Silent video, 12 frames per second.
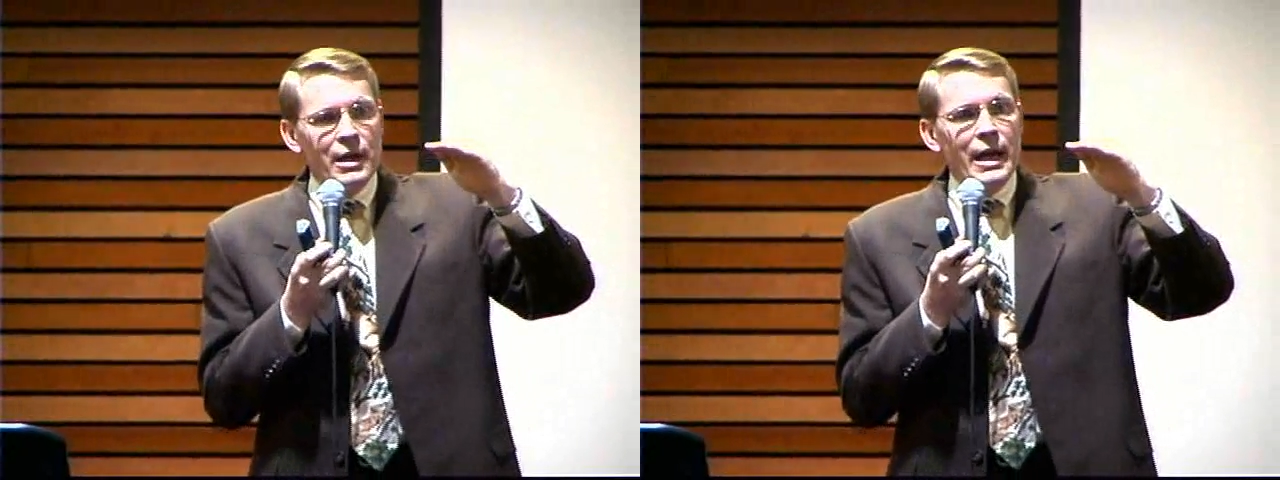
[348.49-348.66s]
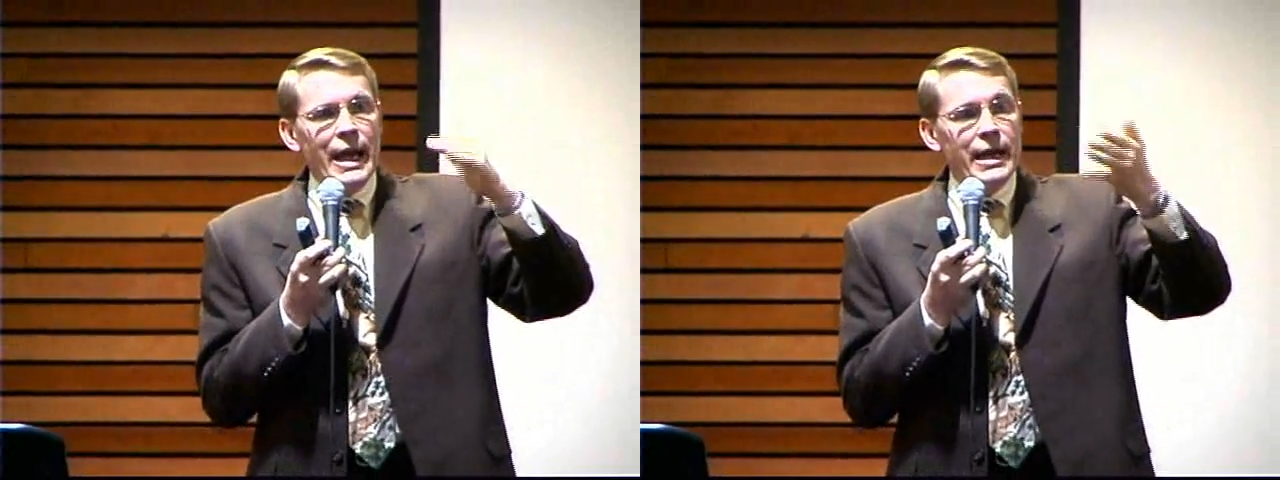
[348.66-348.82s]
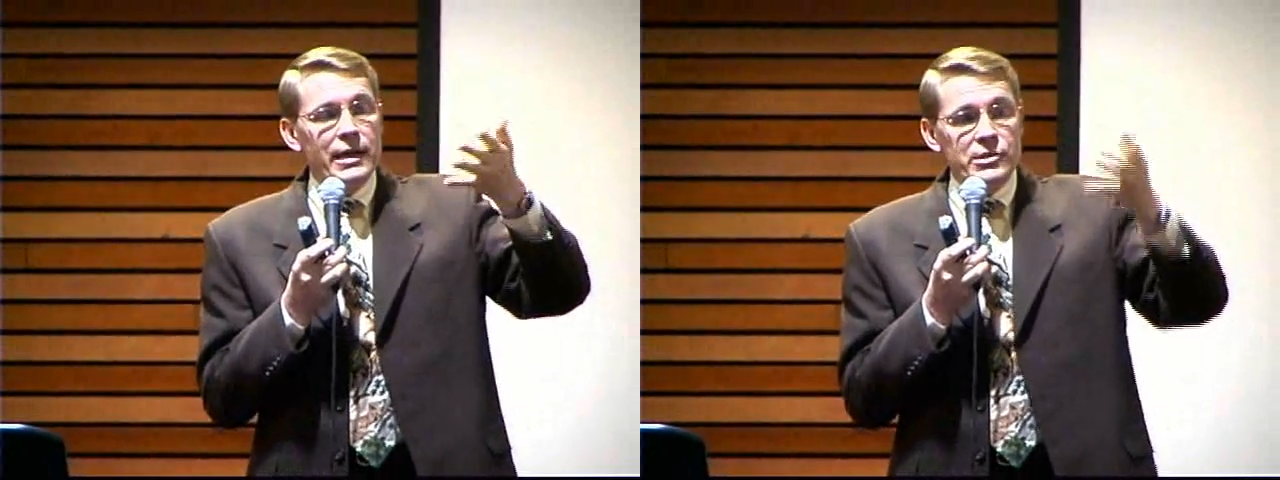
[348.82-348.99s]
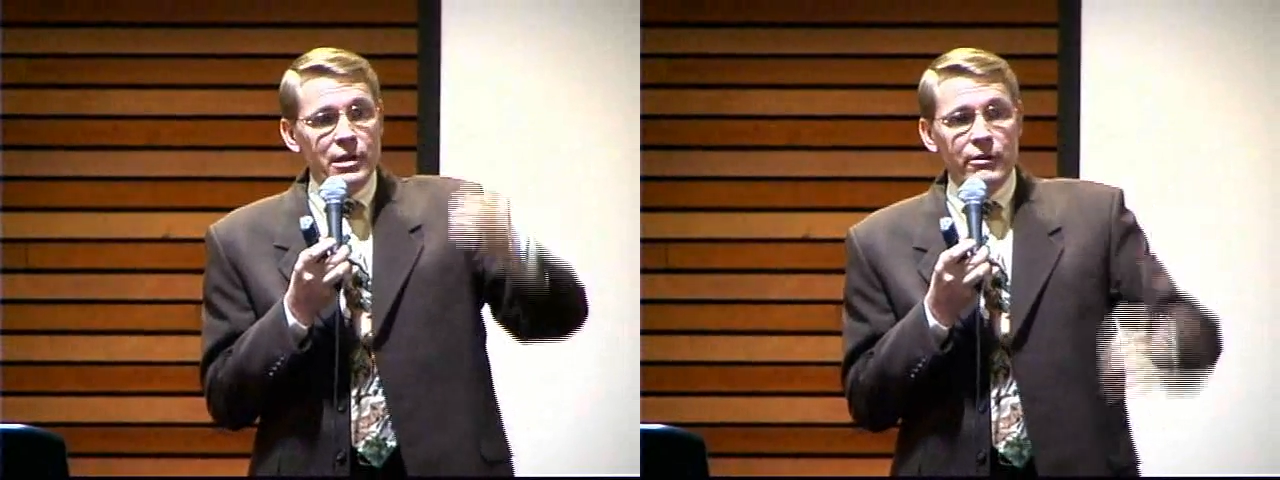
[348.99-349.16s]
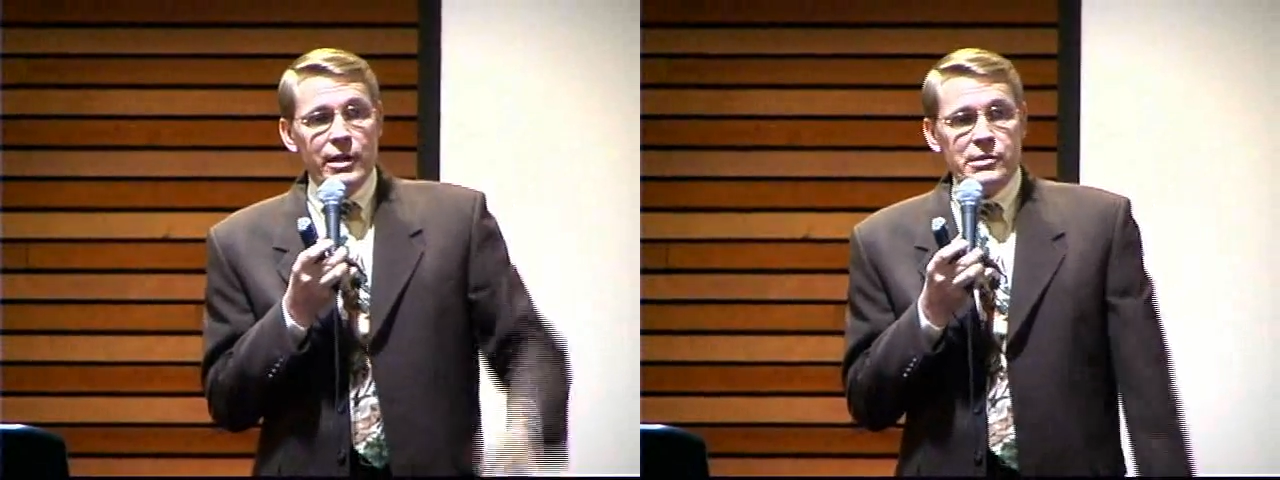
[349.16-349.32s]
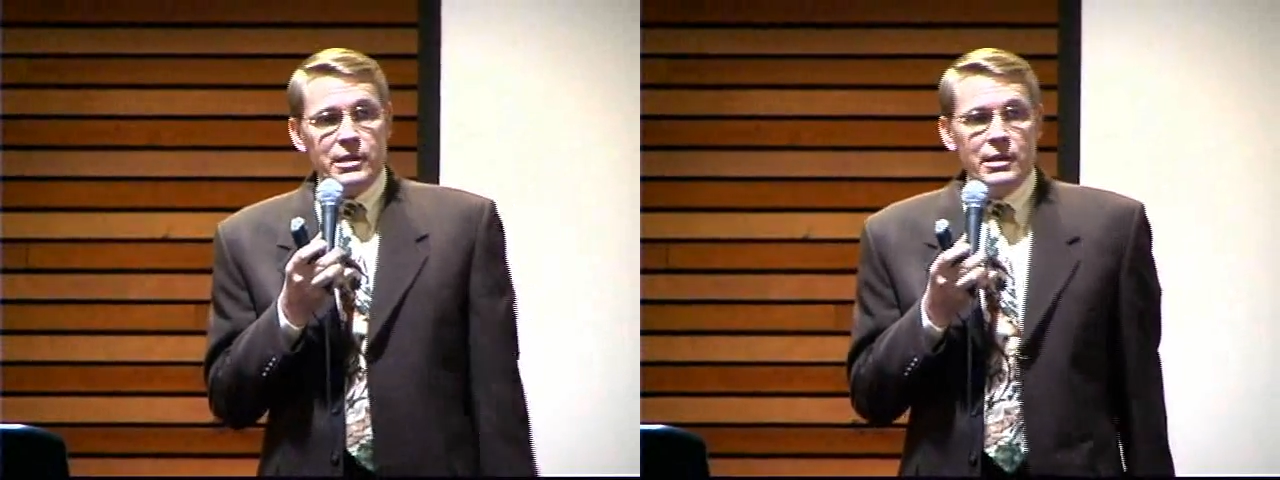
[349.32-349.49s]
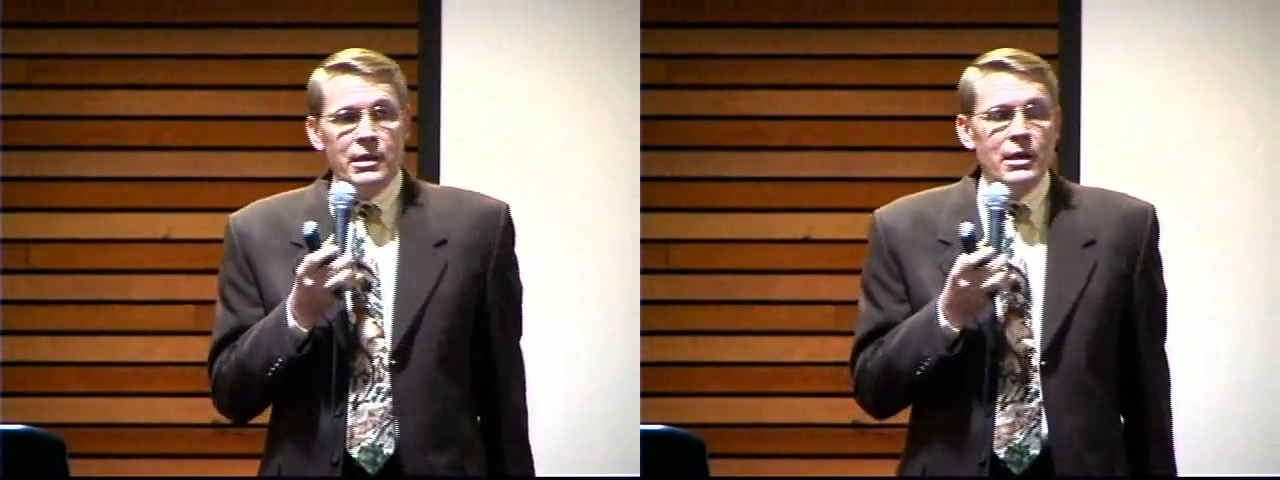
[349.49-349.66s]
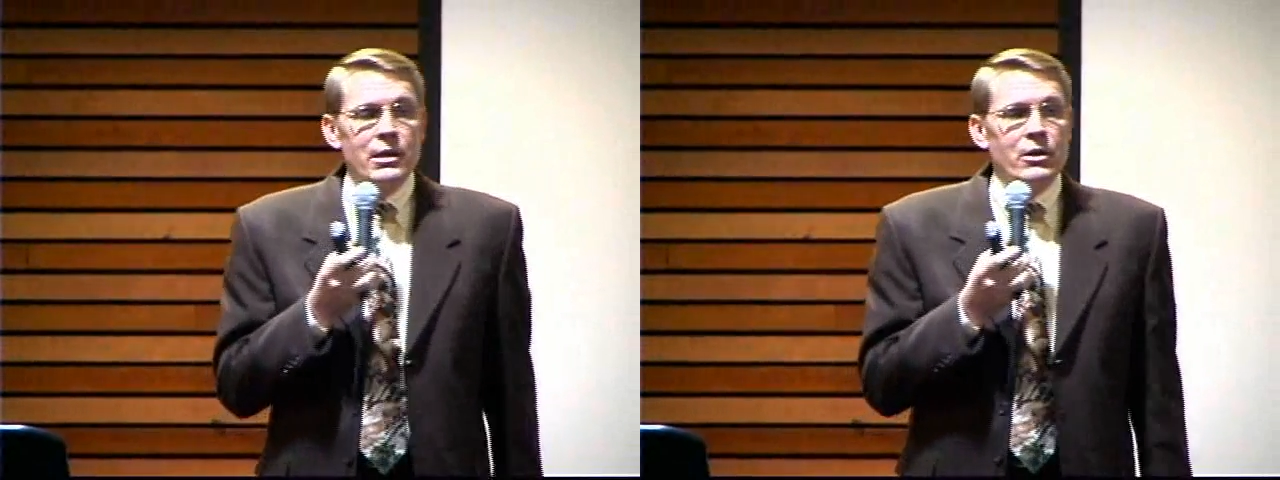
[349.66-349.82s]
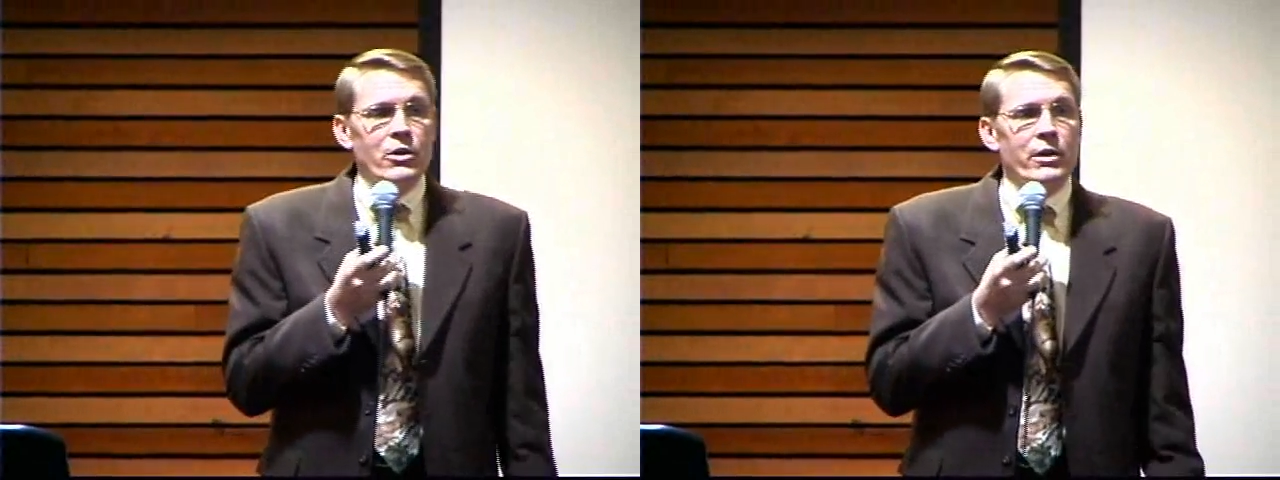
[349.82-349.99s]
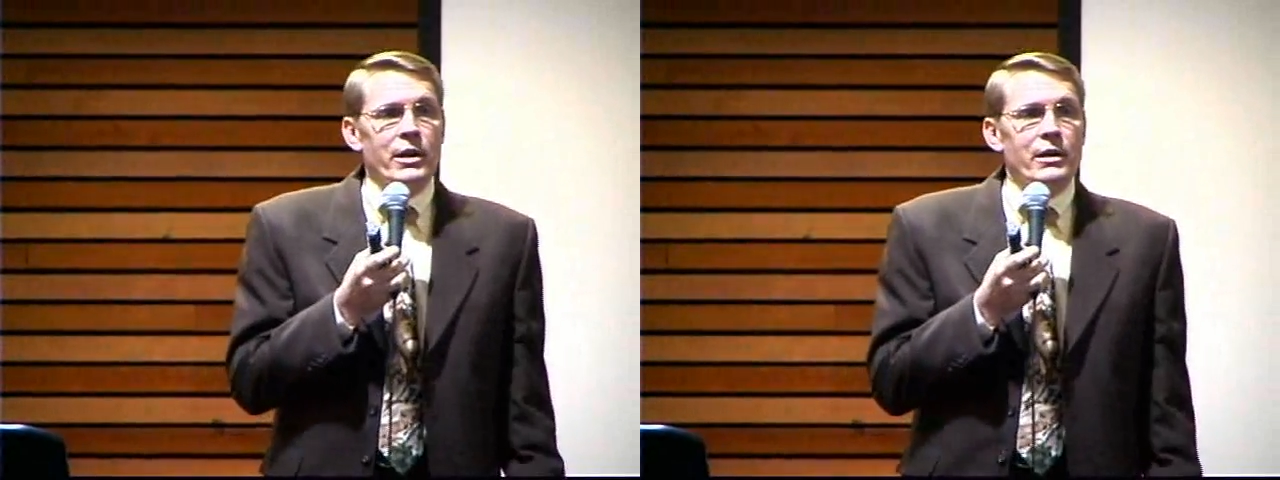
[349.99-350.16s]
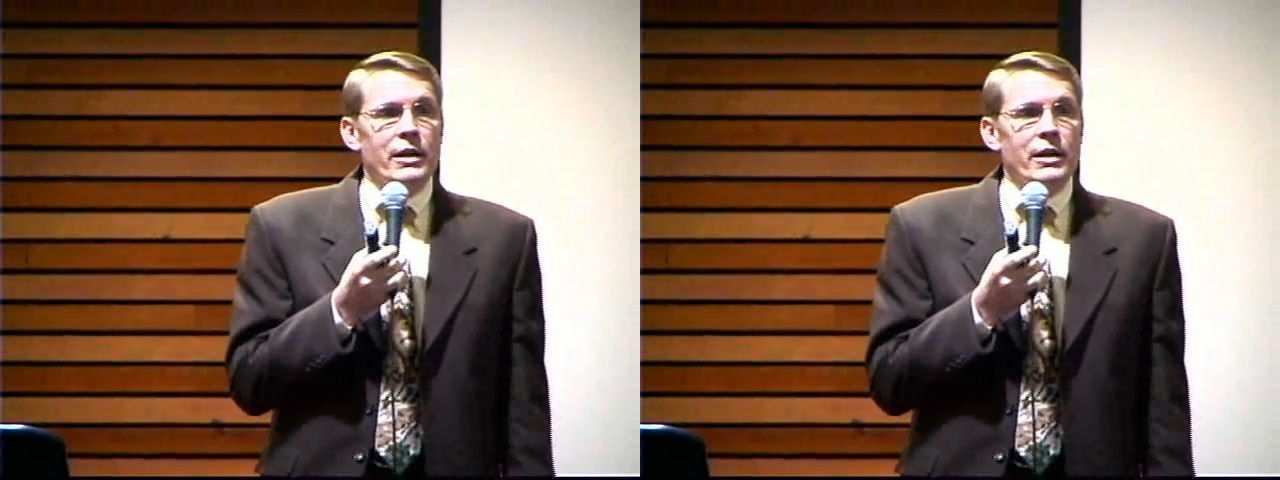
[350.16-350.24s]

And it's interesting, during